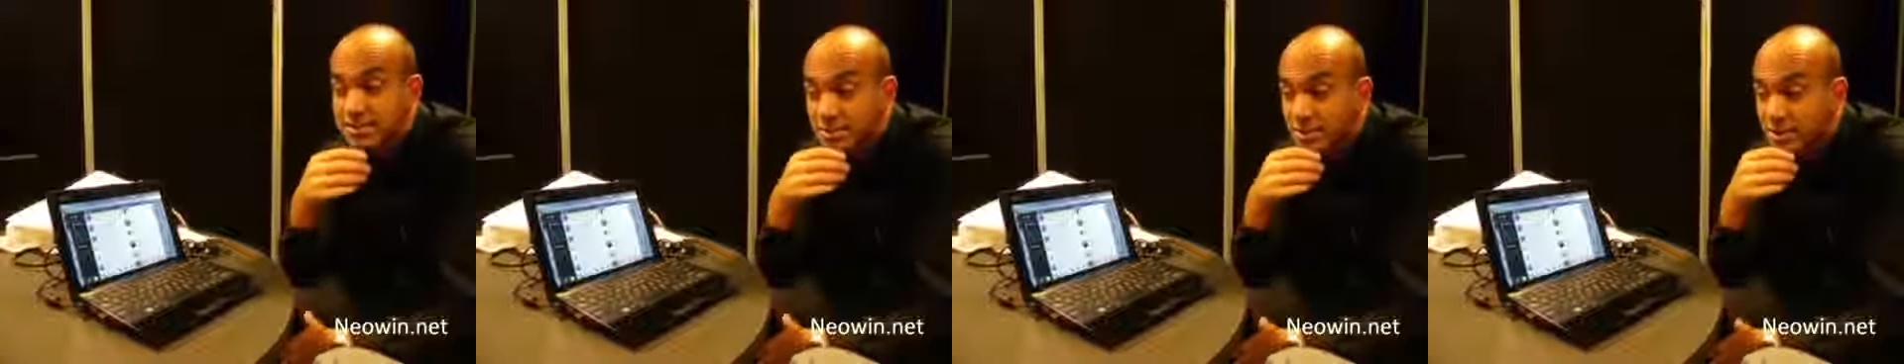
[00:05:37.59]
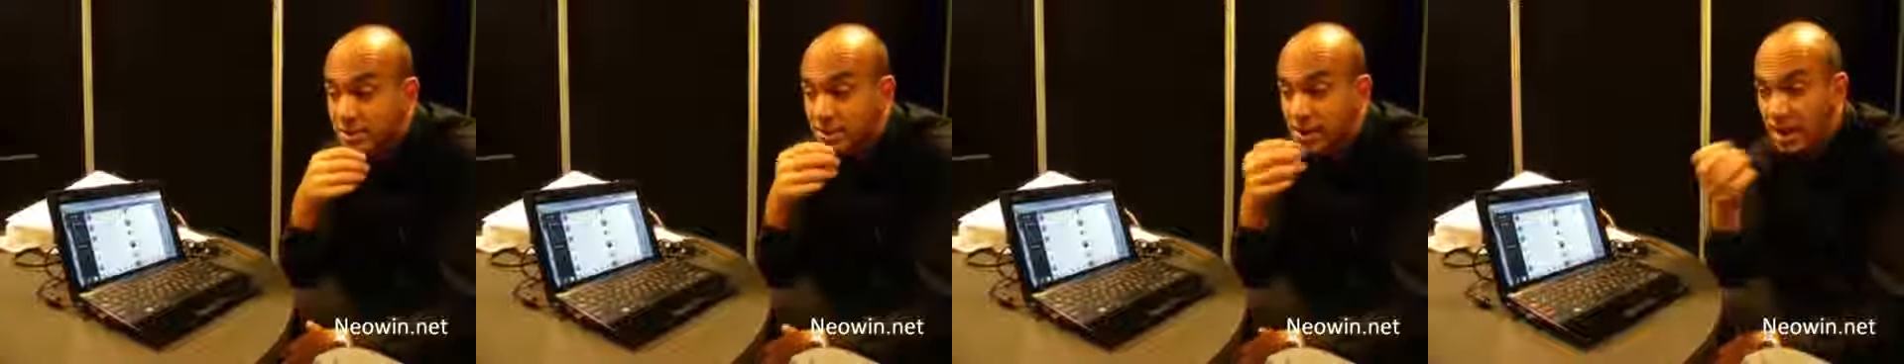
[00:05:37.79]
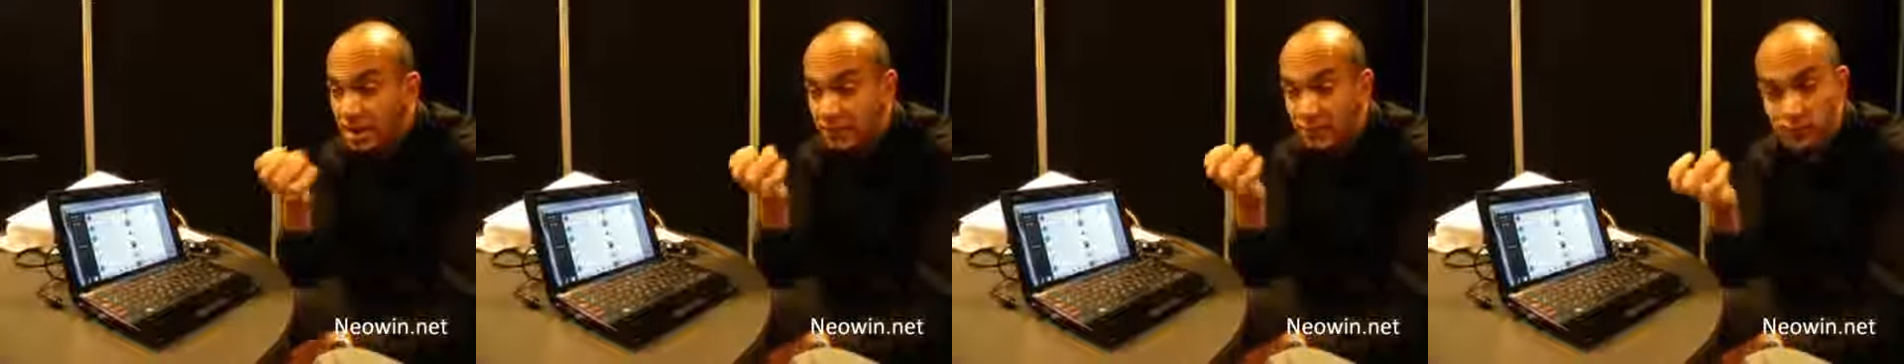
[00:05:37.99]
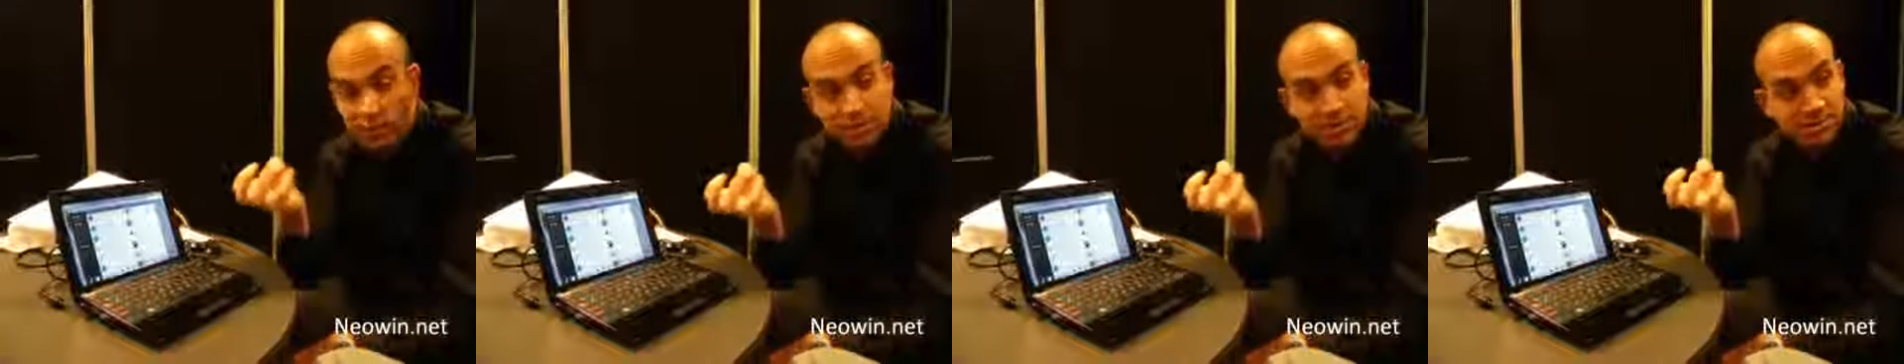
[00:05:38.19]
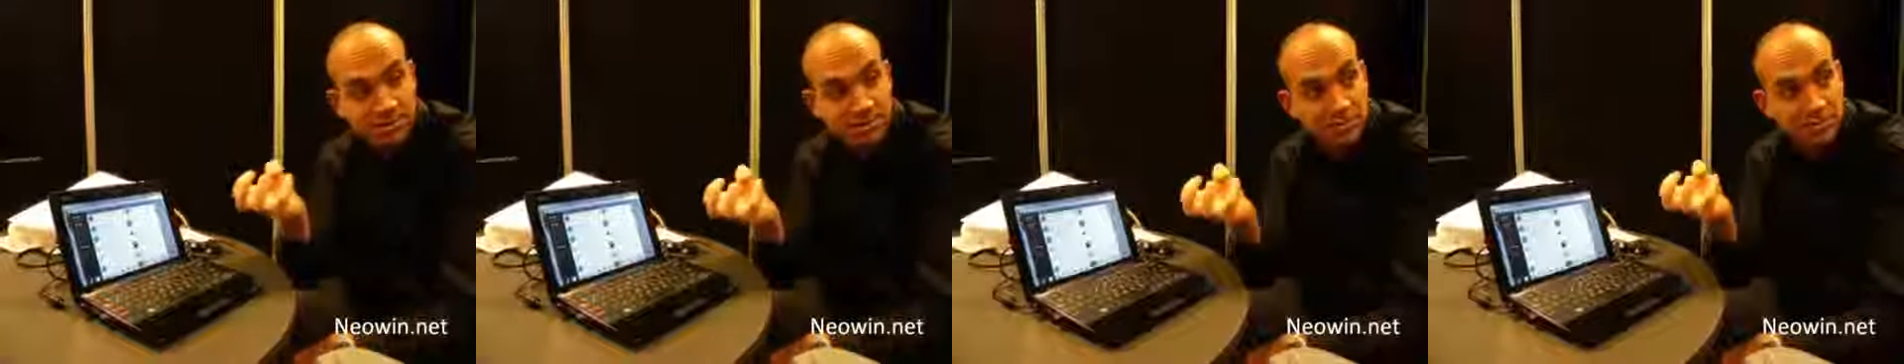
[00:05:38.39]
you only have
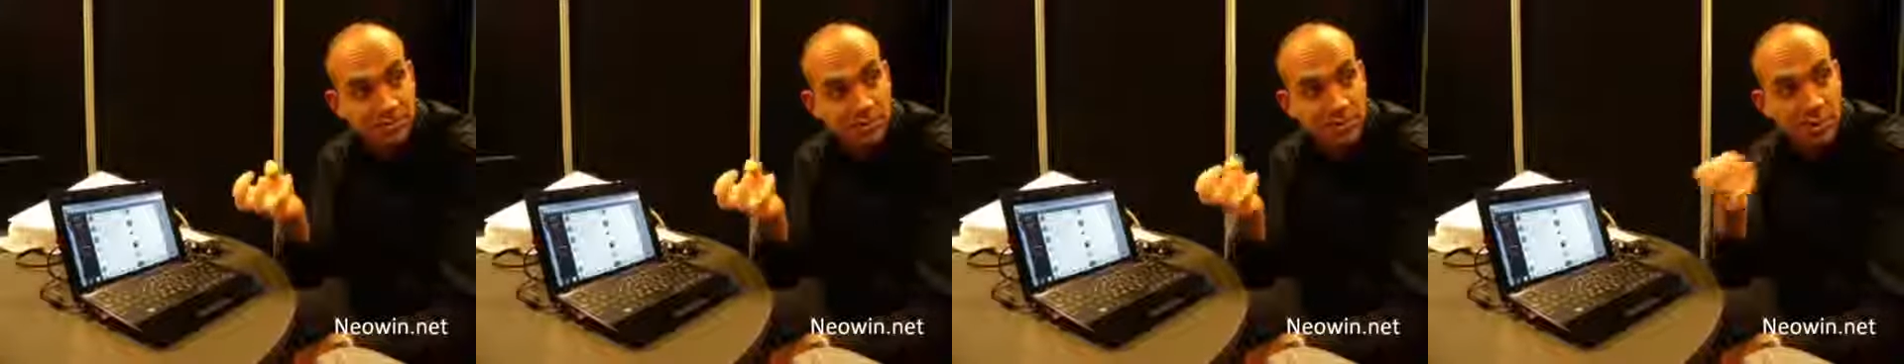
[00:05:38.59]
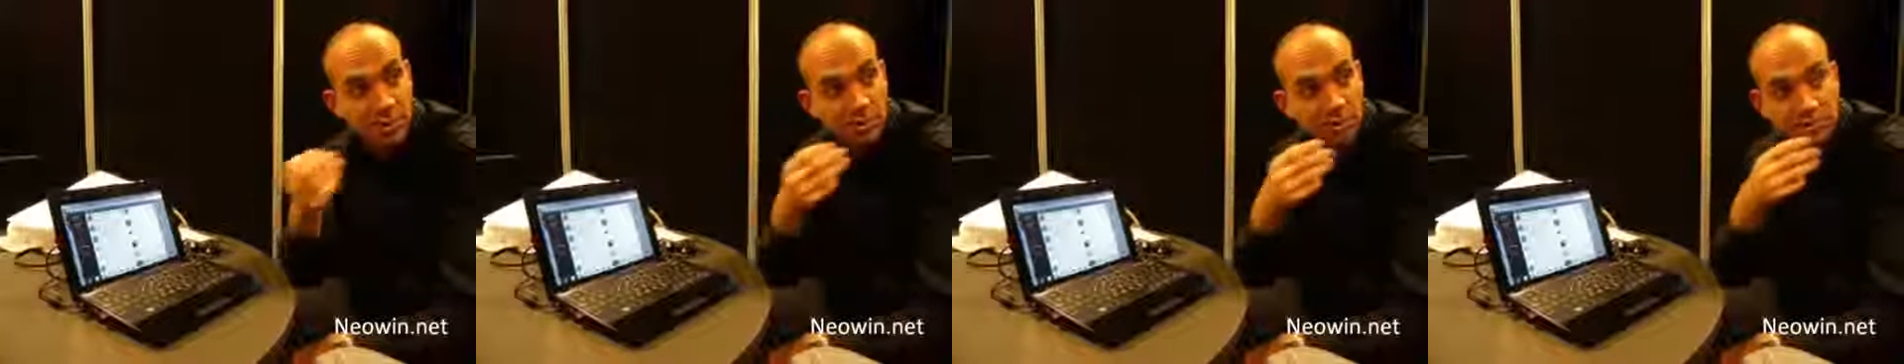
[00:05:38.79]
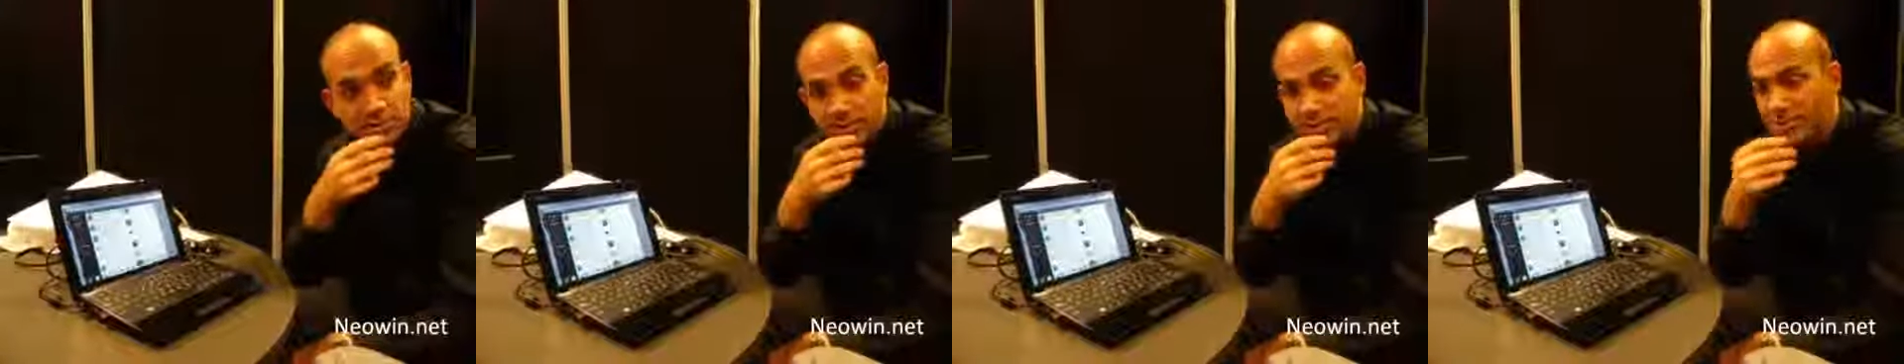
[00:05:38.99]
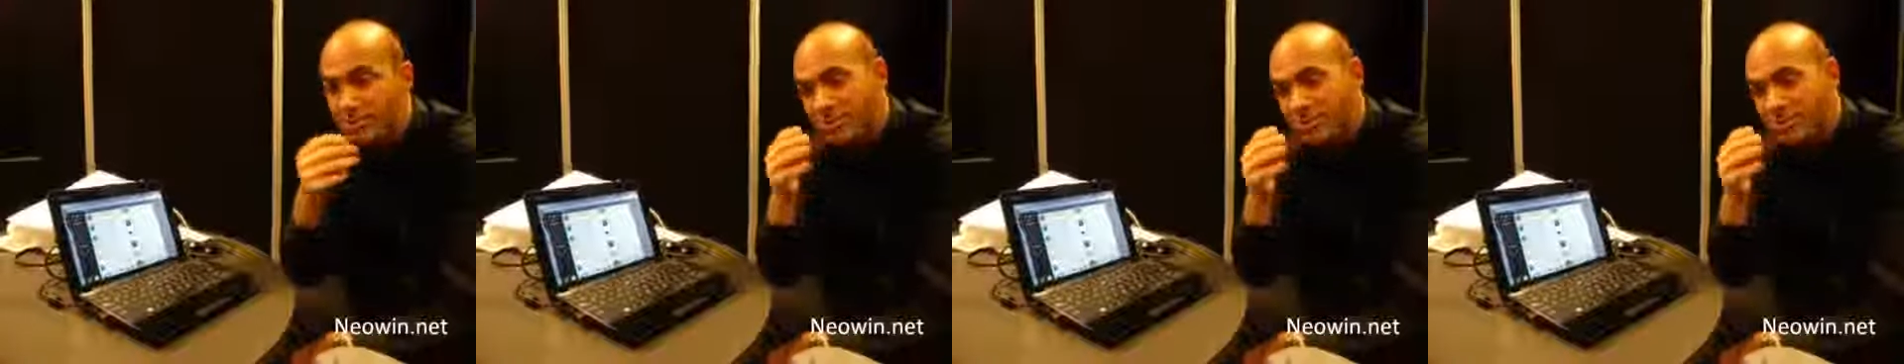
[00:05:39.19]
one code.